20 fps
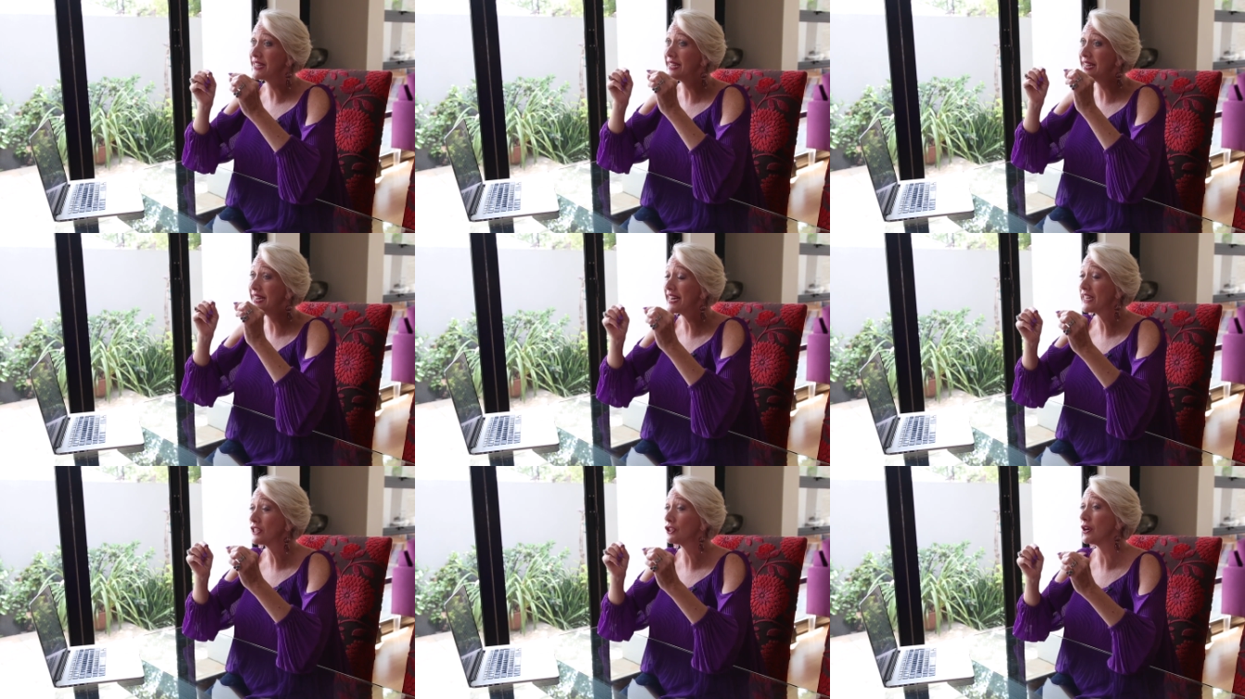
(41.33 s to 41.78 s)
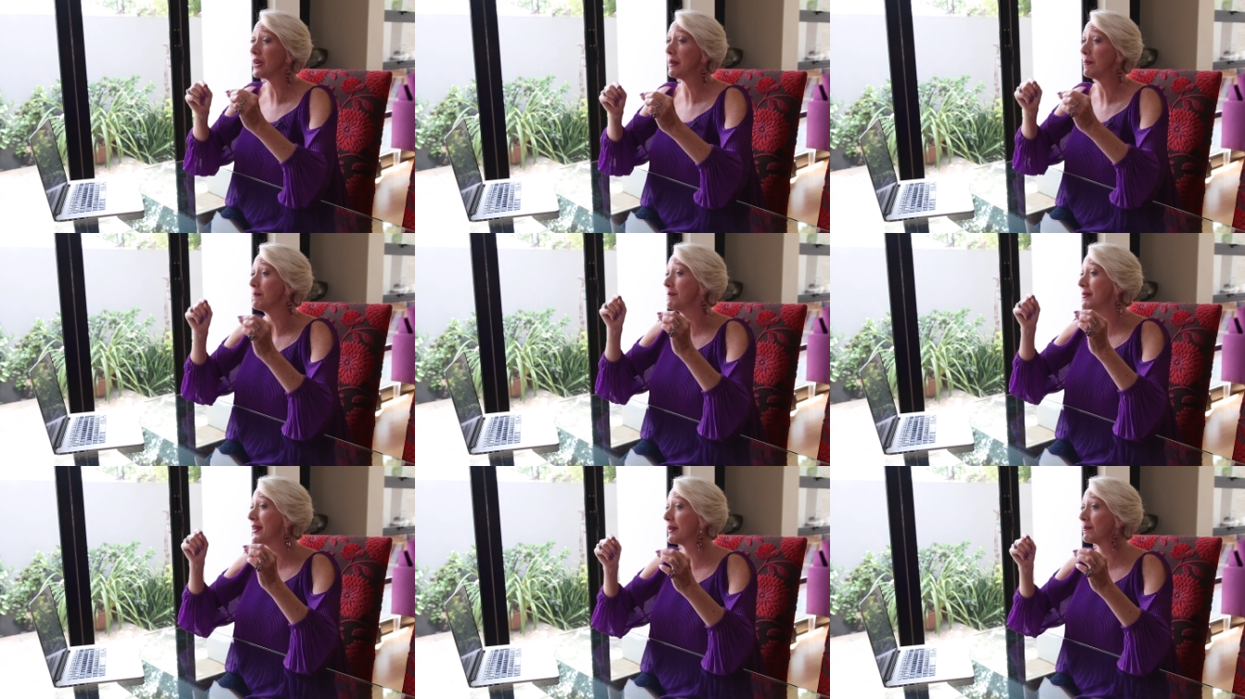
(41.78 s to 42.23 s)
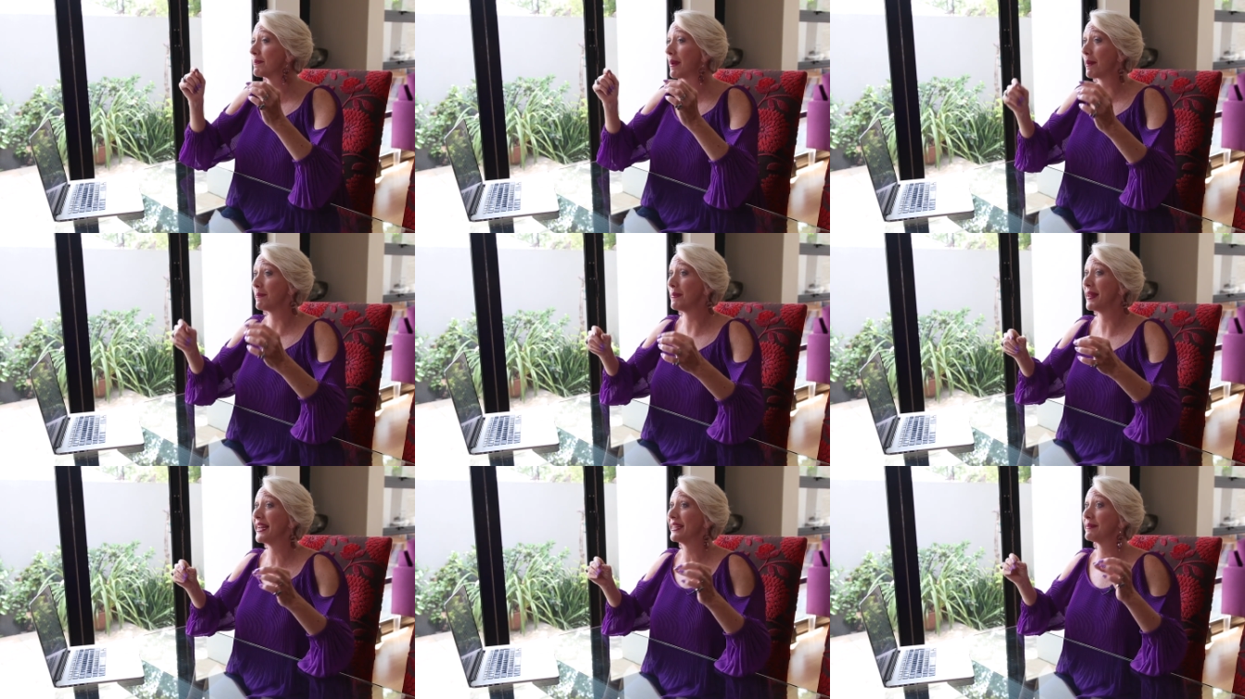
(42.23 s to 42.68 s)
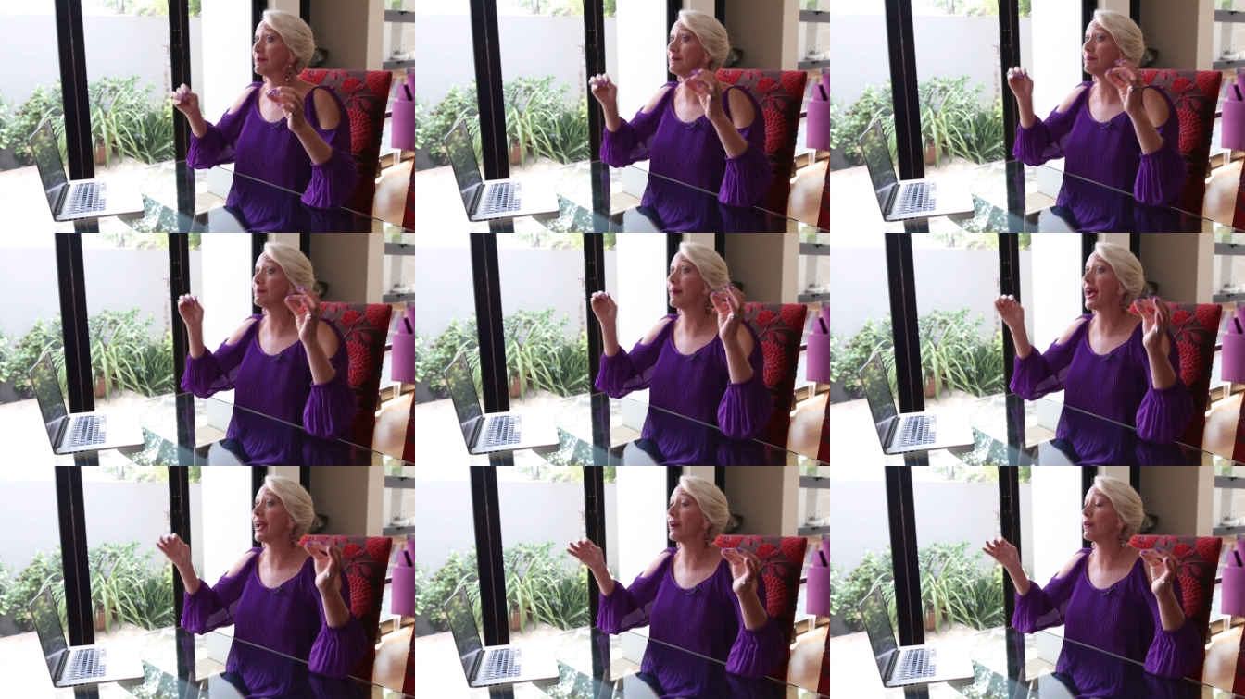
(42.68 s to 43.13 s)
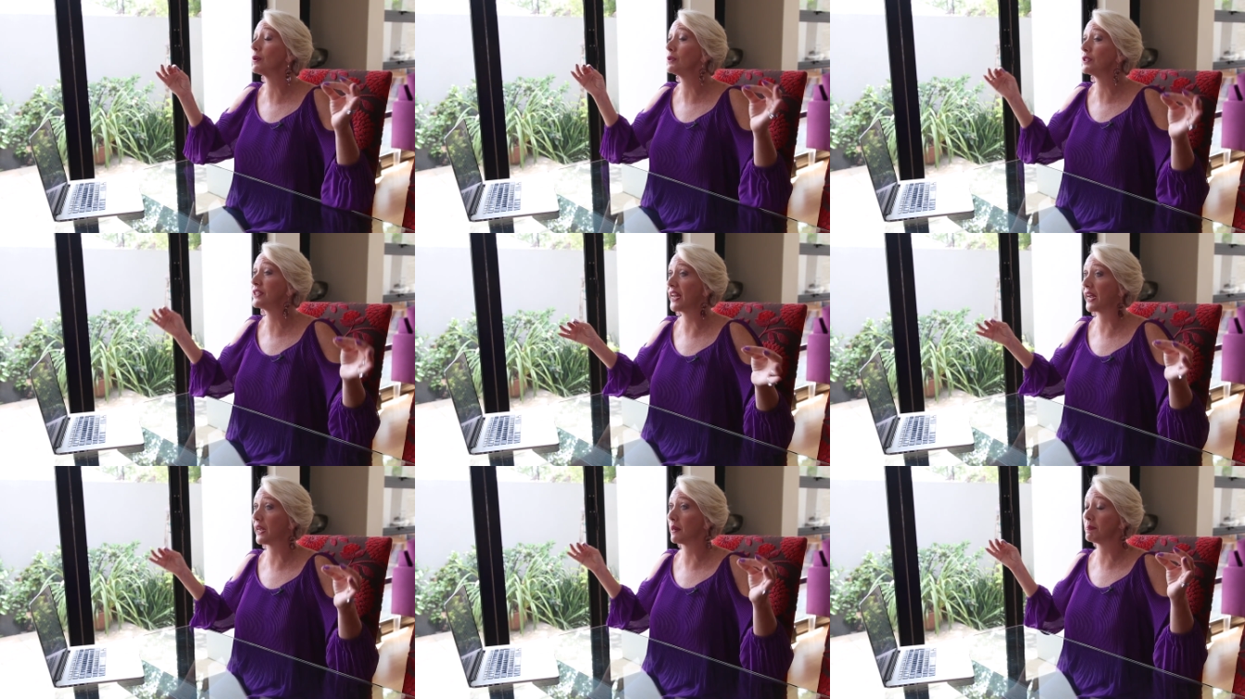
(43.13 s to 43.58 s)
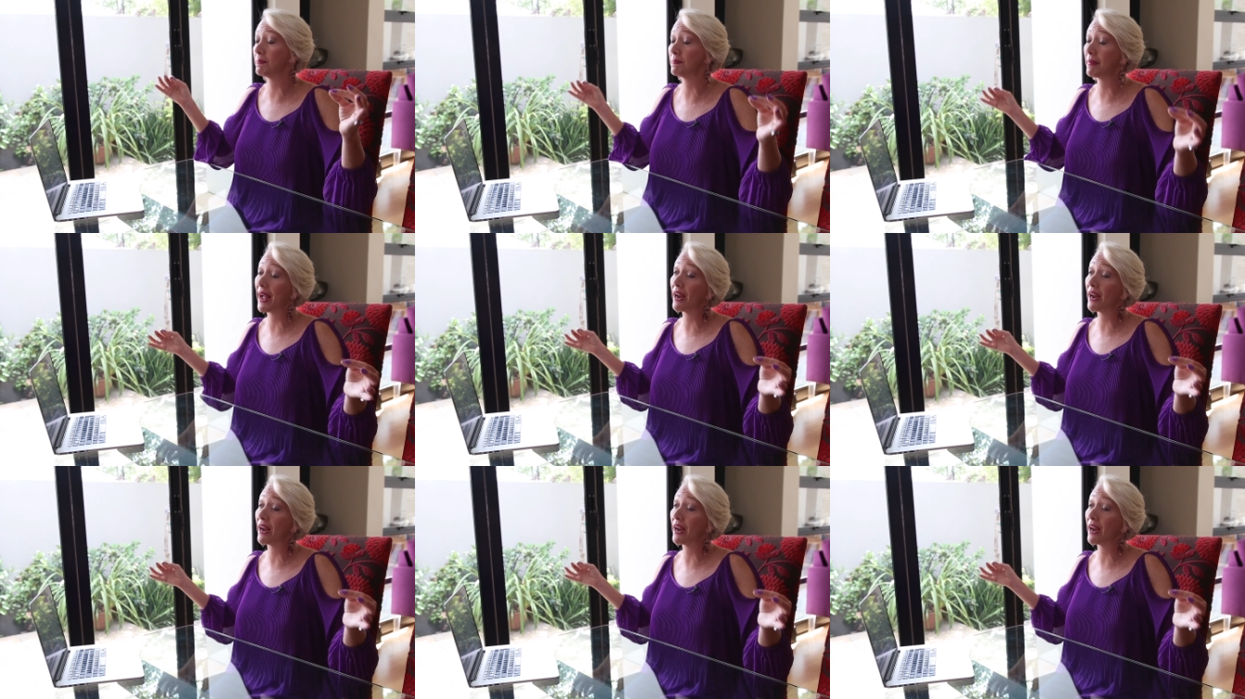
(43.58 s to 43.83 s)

literally minute by minute, microsecond,